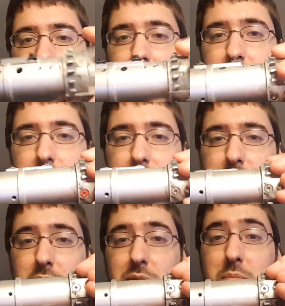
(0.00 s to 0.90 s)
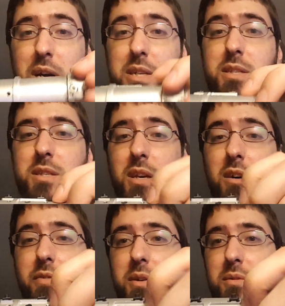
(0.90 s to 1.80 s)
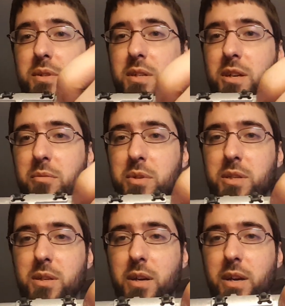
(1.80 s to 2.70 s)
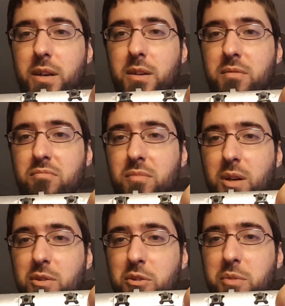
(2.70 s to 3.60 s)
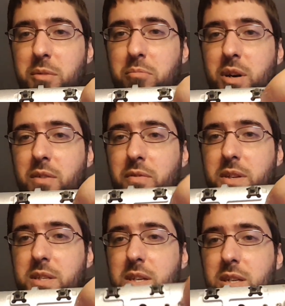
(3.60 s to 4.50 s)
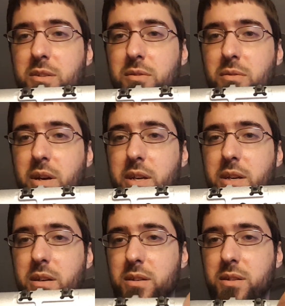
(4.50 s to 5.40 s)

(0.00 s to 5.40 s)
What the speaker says: it was actually, even by itself, it was coming to like a little bit above this set screw right here.